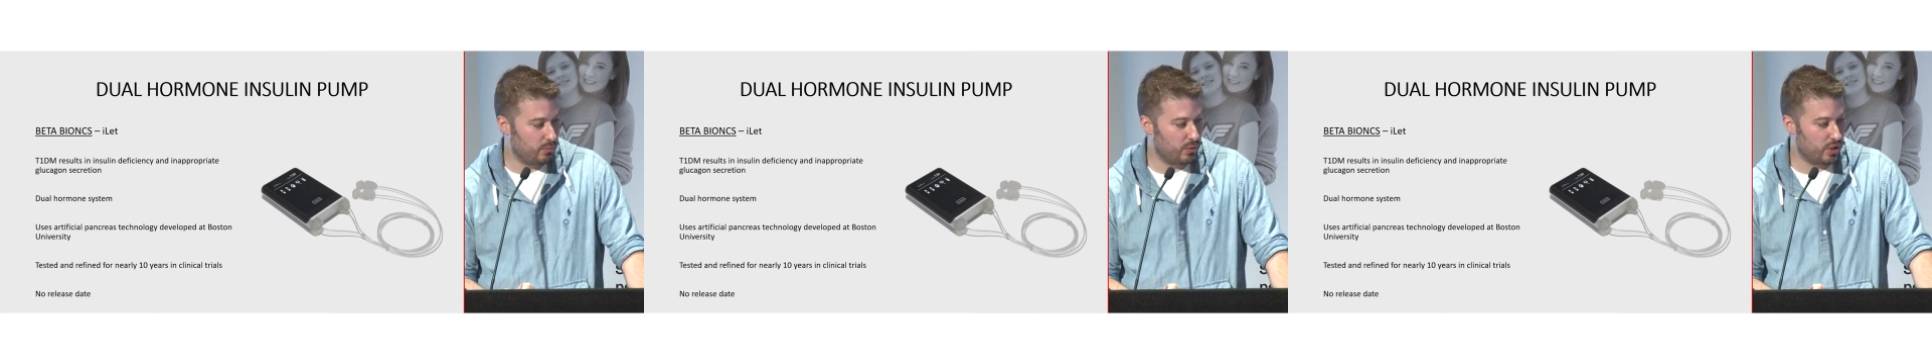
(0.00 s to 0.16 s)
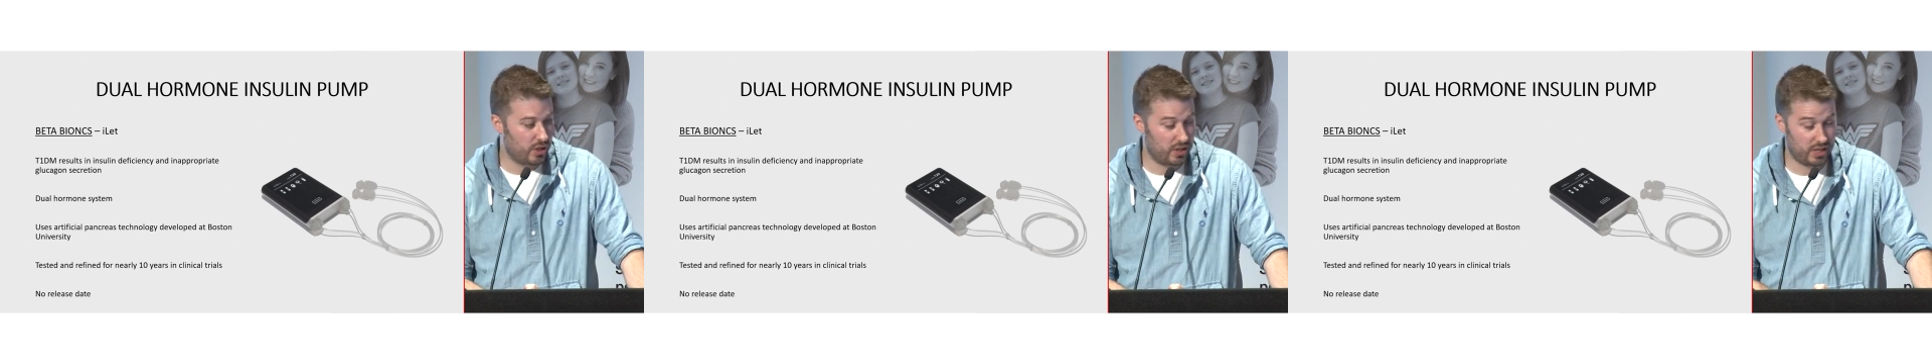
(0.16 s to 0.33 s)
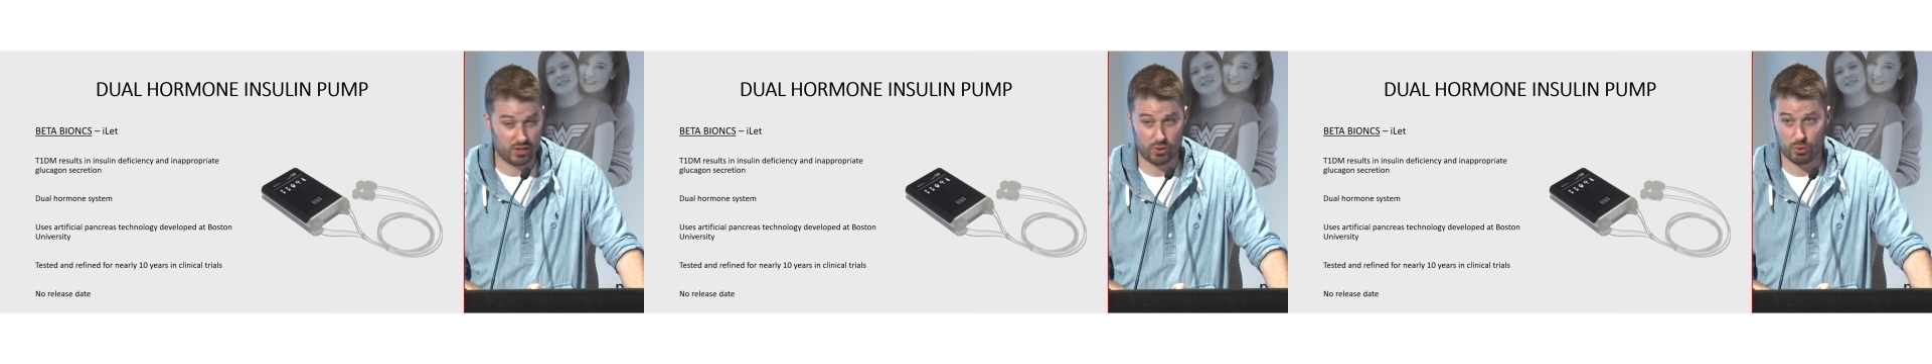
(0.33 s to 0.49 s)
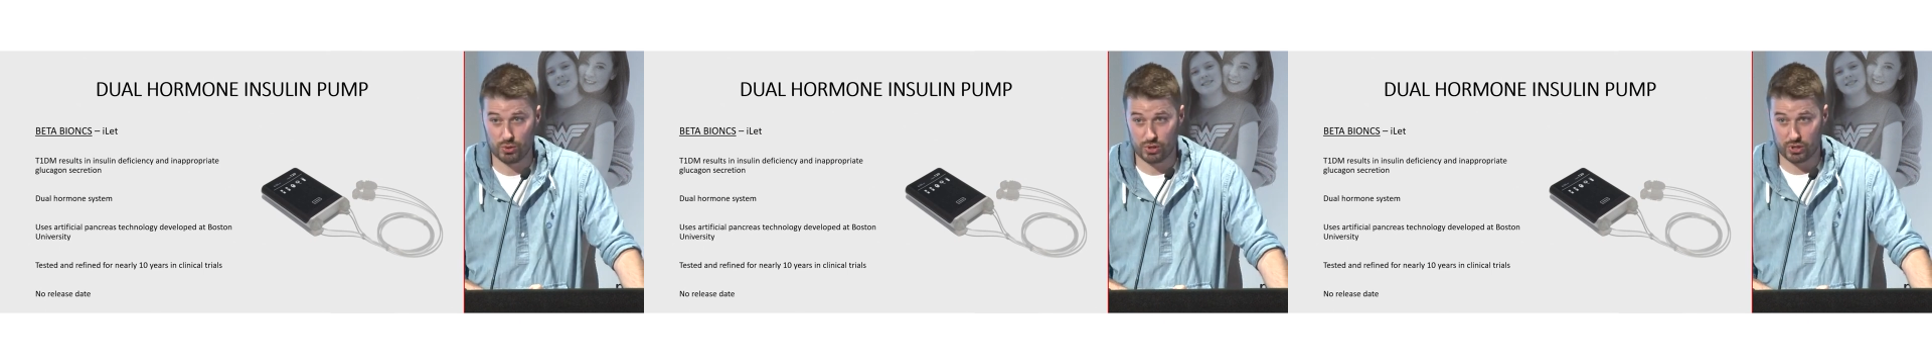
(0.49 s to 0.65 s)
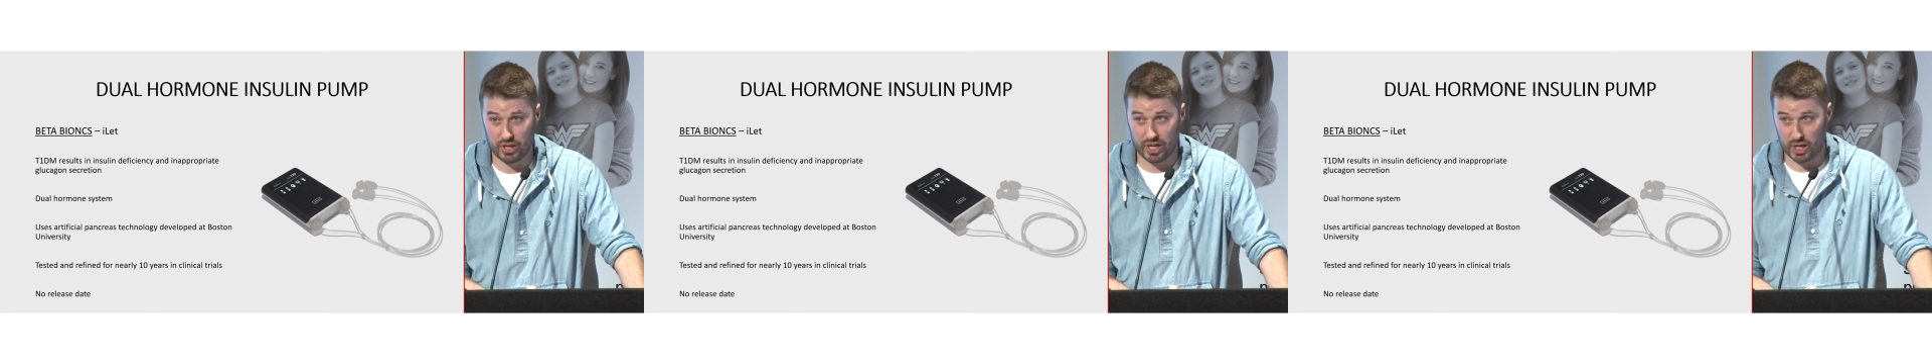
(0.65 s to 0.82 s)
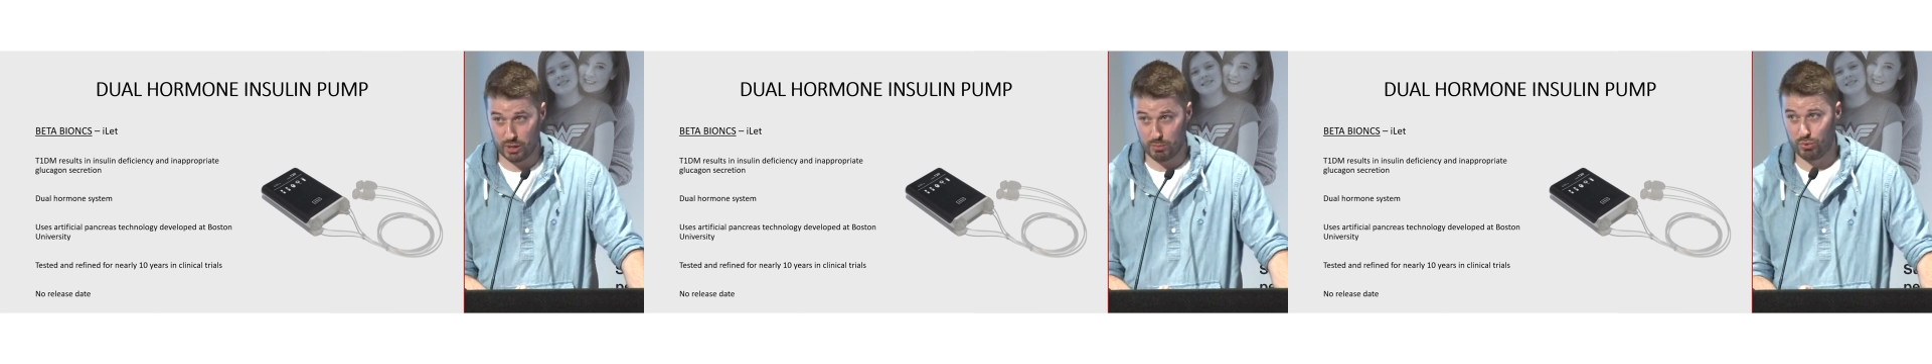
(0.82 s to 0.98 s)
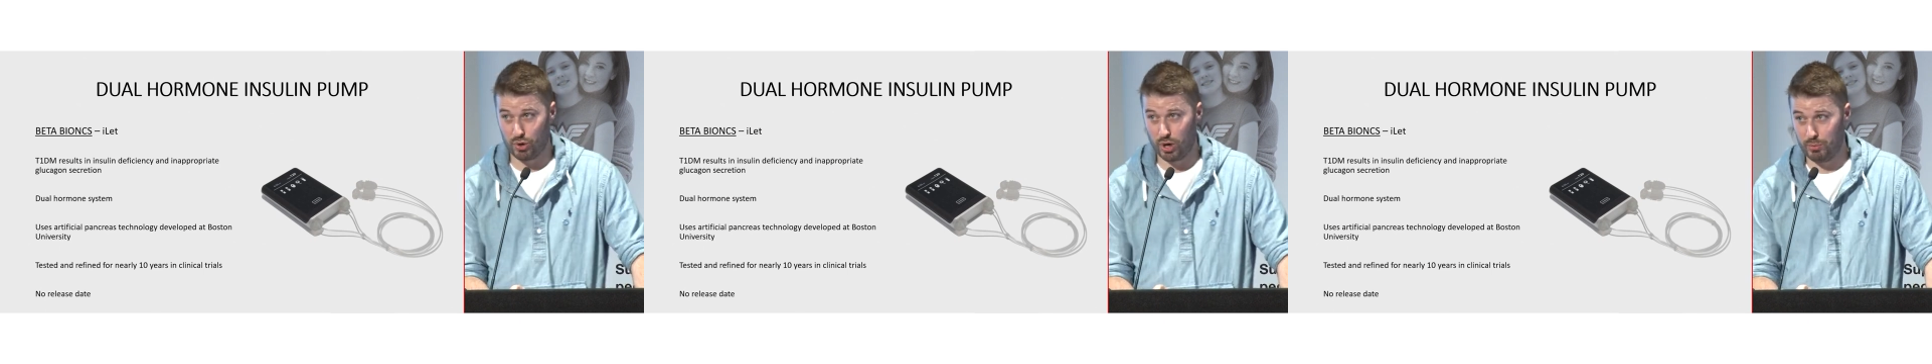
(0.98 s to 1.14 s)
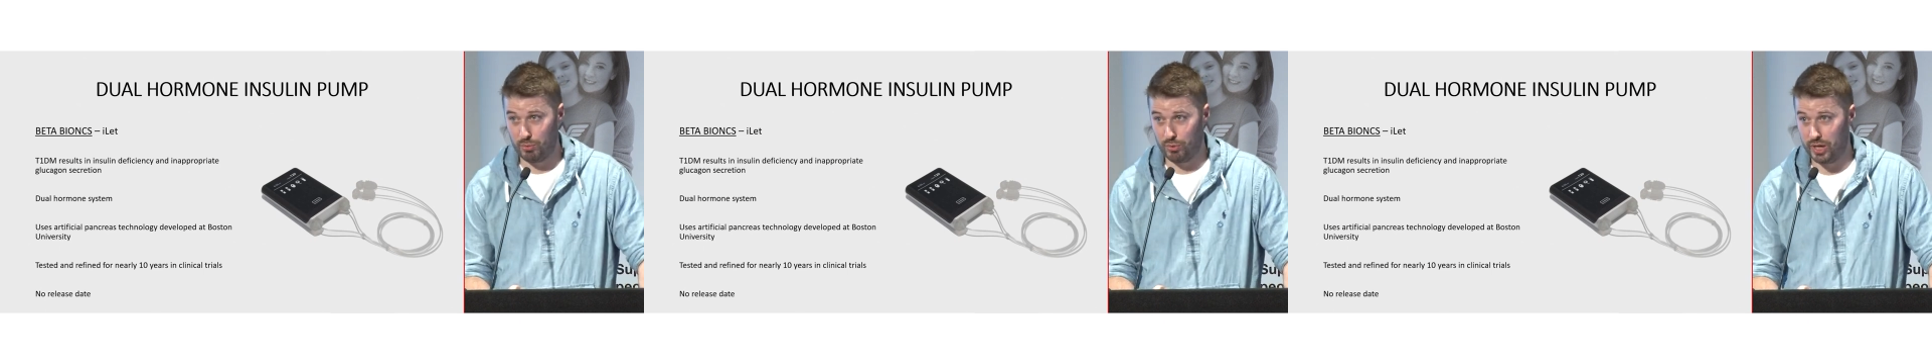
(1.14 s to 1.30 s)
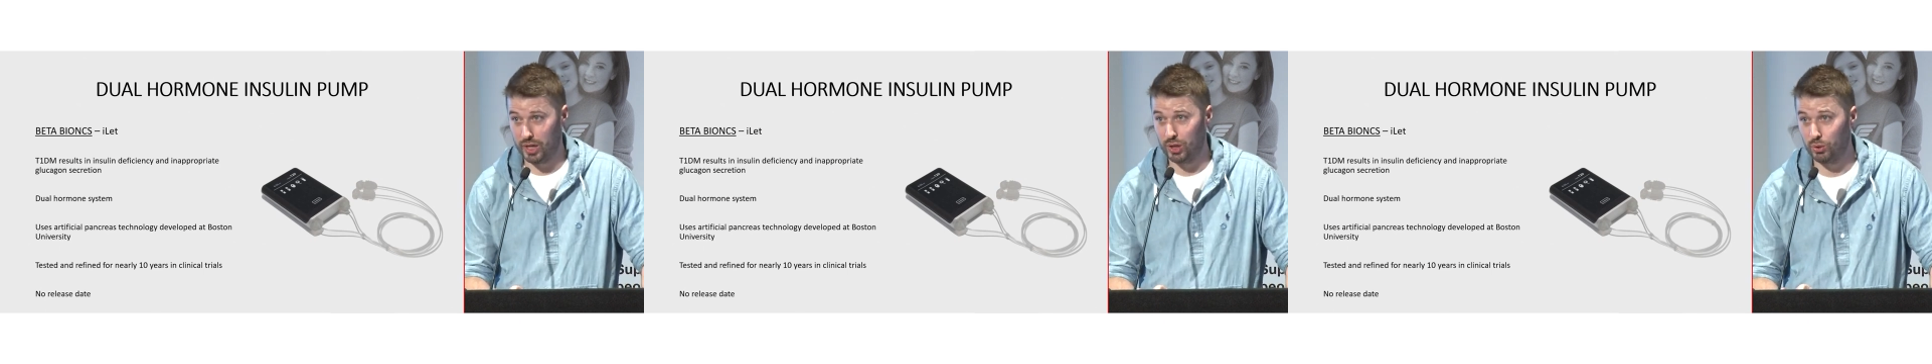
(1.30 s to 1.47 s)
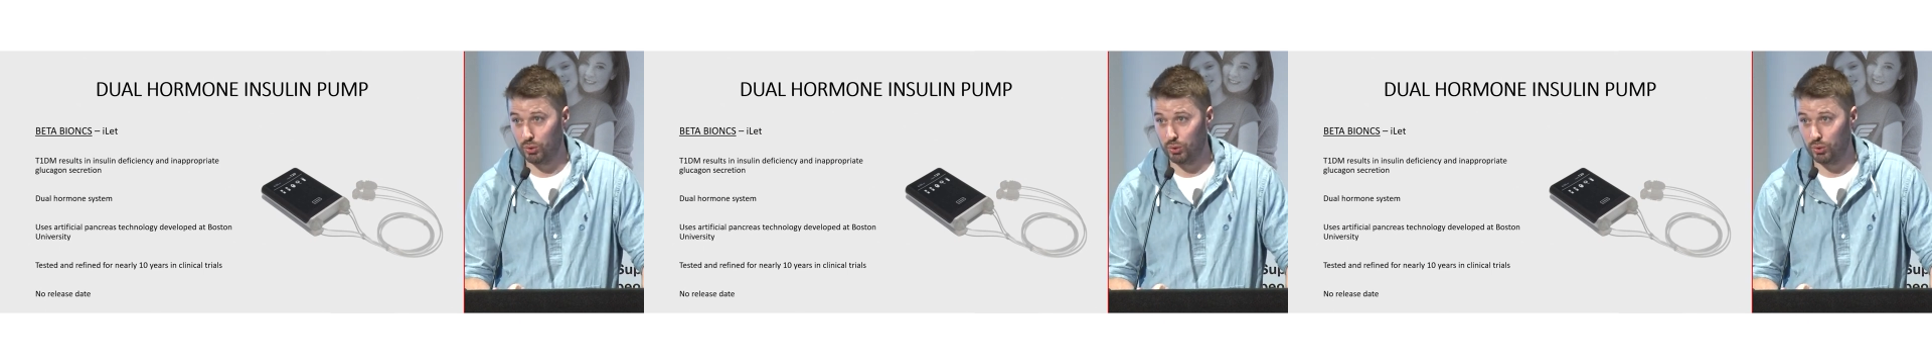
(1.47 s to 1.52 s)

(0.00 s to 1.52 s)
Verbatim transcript: but there's also inappropriate